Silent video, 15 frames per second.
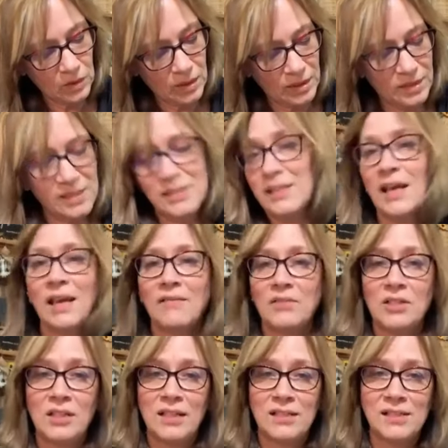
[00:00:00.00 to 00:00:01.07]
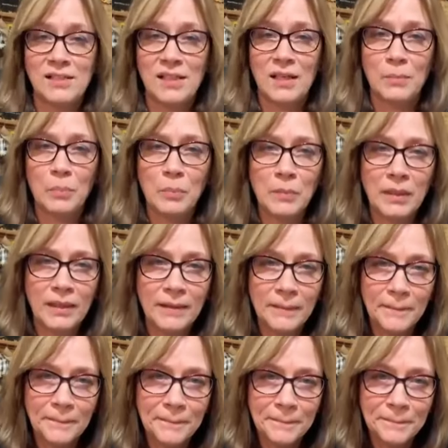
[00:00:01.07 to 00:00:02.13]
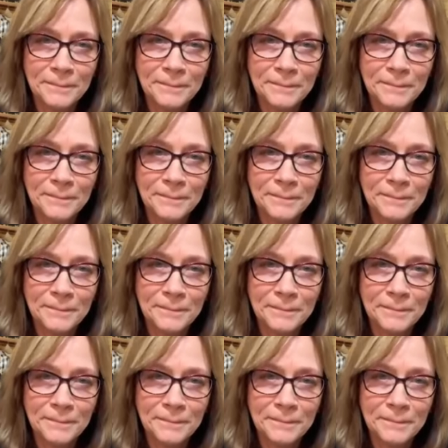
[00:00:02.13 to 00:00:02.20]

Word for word: Okay, this I have to let set up a minute.